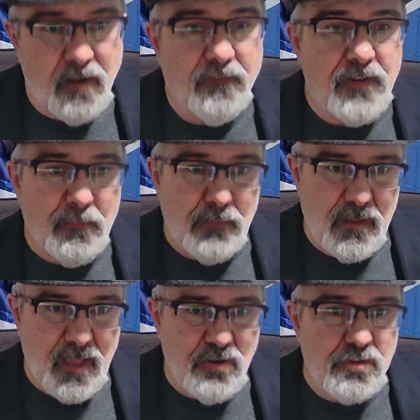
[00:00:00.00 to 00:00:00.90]
Family
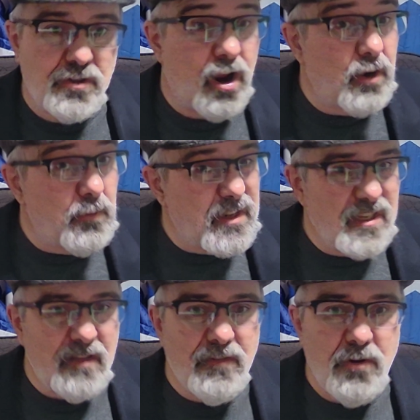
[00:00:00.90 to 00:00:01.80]
letters, diaries,
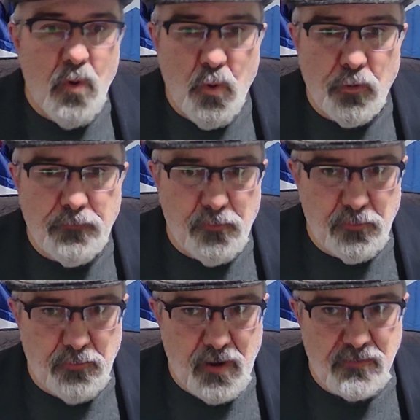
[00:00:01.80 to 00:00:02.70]
even old
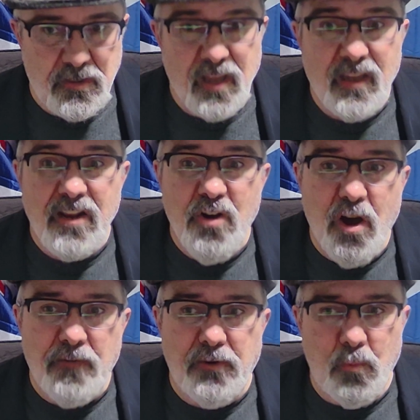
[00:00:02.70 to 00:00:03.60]
photographs can
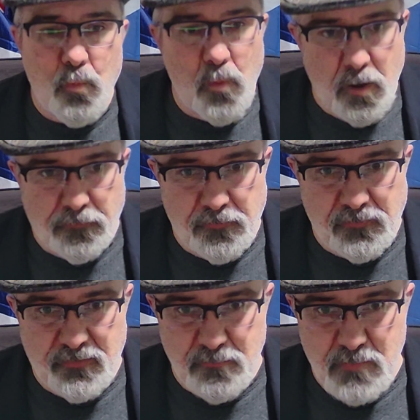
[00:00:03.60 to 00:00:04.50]
offer a wealth of
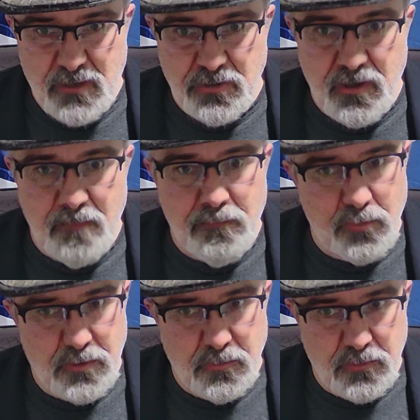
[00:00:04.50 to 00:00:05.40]
information and
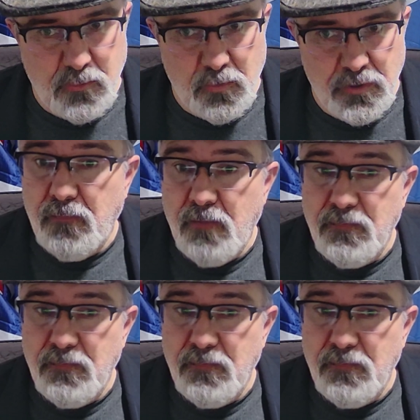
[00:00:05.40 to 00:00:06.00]
personal stories.